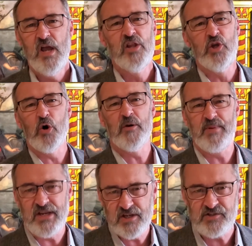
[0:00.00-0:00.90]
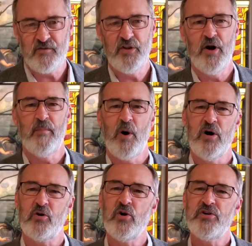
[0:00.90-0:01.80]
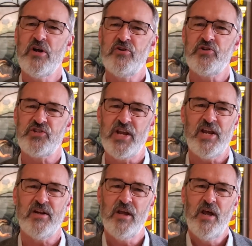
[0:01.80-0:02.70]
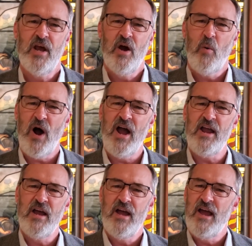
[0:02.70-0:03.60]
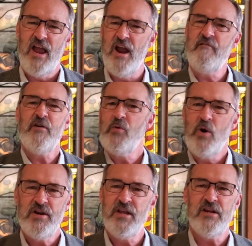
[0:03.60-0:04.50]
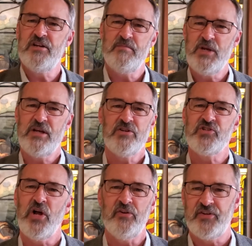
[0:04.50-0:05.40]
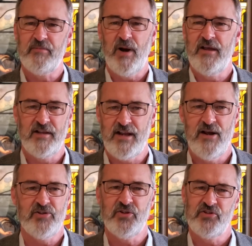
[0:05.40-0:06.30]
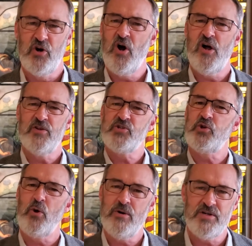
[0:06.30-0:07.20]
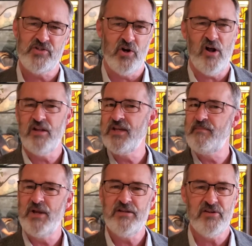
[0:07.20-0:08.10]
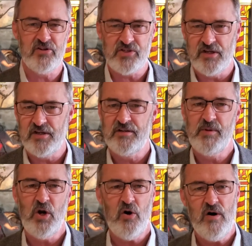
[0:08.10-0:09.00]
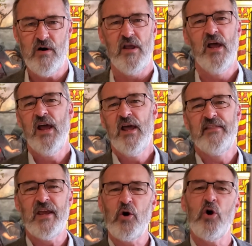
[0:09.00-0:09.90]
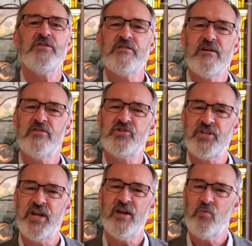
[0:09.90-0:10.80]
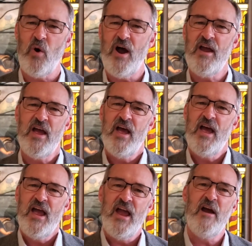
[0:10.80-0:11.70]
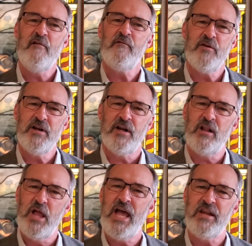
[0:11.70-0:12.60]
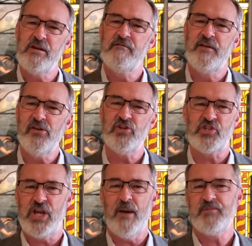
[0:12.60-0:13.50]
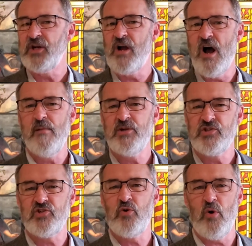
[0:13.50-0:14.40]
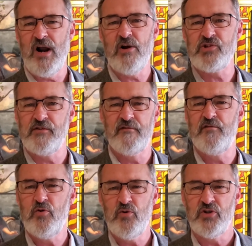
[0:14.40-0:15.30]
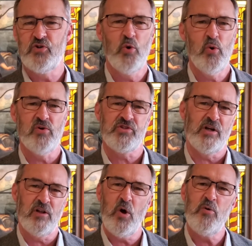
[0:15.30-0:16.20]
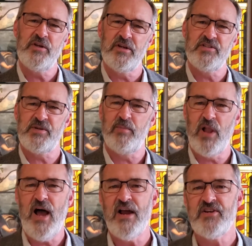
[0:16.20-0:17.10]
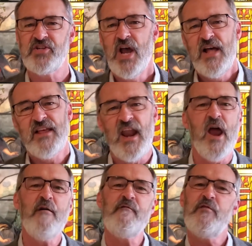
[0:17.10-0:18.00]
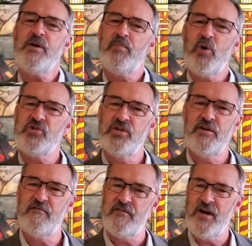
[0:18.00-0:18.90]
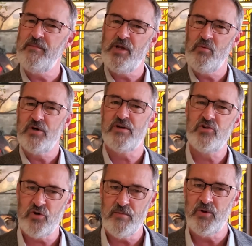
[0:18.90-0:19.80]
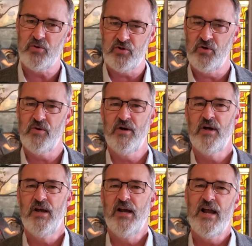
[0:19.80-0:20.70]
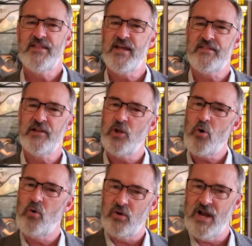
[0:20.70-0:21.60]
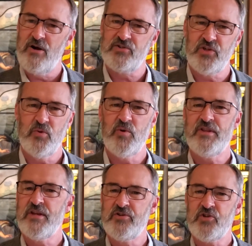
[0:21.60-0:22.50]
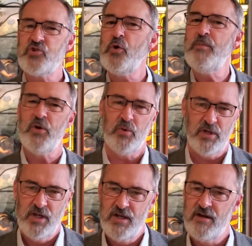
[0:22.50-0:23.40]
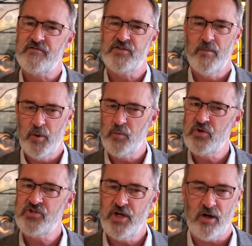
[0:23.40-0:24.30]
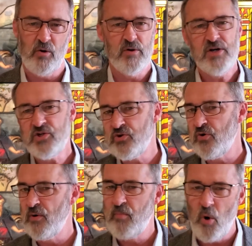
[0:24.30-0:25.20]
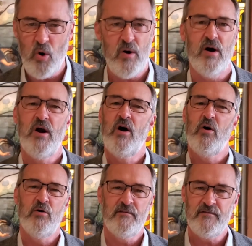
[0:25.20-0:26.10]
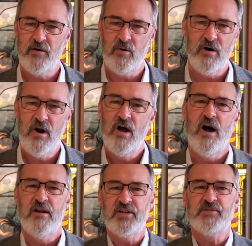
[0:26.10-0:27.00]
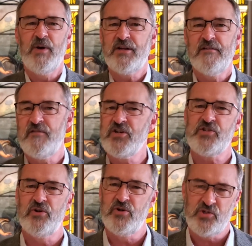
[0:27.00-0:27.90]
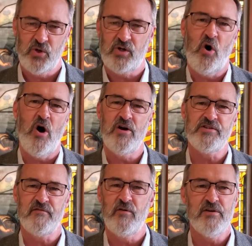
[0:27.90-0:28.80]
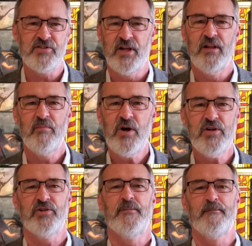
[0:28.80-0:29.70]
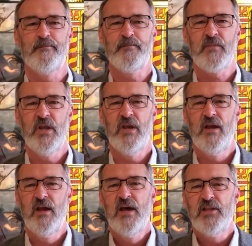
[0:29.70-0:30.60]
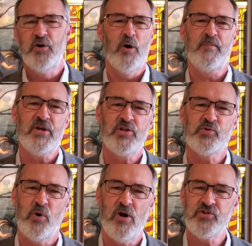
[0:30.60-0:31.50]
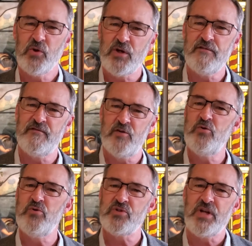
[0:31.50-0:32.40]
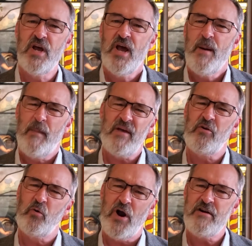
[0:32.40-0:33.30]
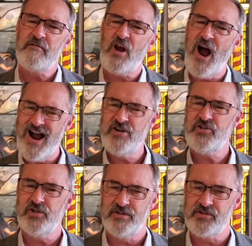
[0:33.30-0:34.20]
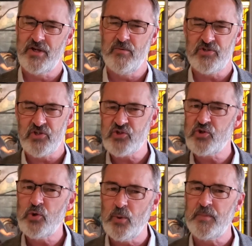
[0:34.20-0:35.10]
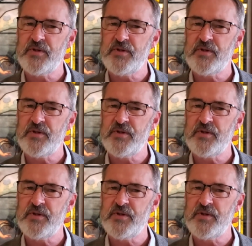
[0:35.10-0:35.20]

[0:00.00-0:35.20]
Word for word: The Europeans, for their part, couldn't understand why everyone needed to be consulted by the councils and all the stories and all the opinions needed to be heard. They couldn't understand why Every clan and village kept a common storehouse of food and tools and clothing and supplies that every person and family would contribute to, and that the local council would then distribute if someone were sick or injured or poor, or if there were unexpected visitors or cause for a celebration. Europeans were also confused by the right of conscience that was assumed